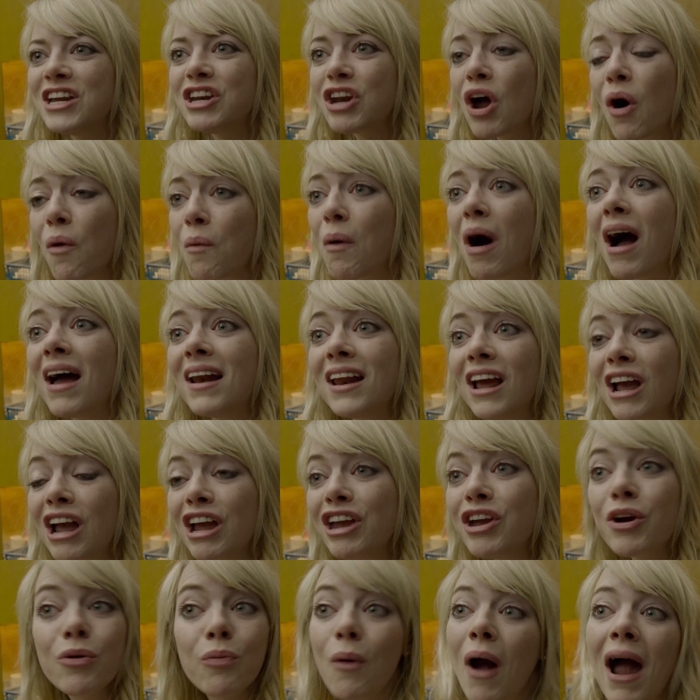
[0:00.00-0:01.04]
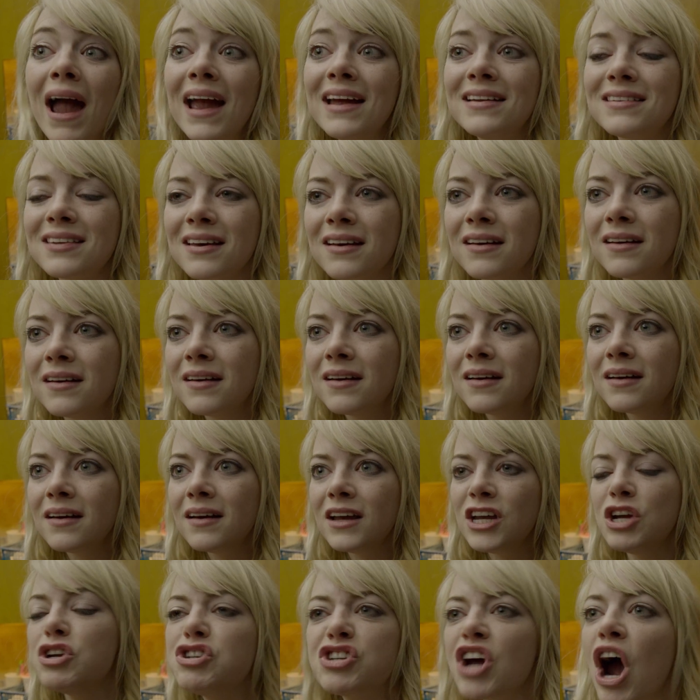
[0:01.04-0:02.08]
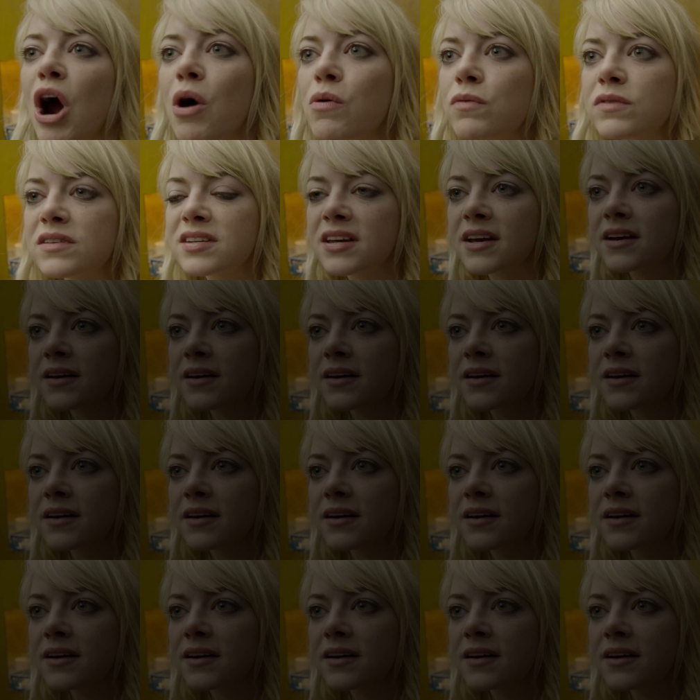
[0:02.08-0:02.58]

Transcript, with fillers: And you know what? You're right. You don't.